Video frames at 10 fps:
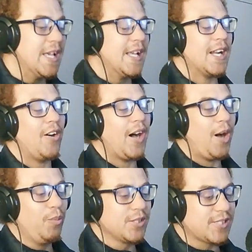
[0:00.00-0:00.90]
Now, I
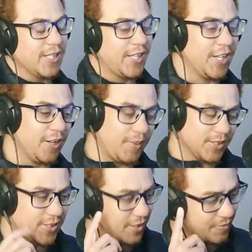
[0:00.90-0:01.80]
was thinking about
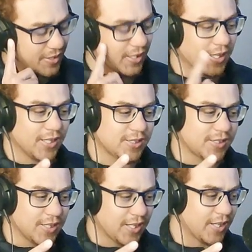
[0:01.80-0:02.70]
something
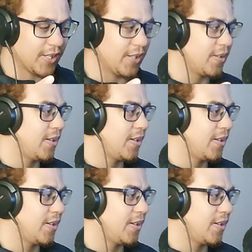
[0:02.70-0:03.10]
yesterday.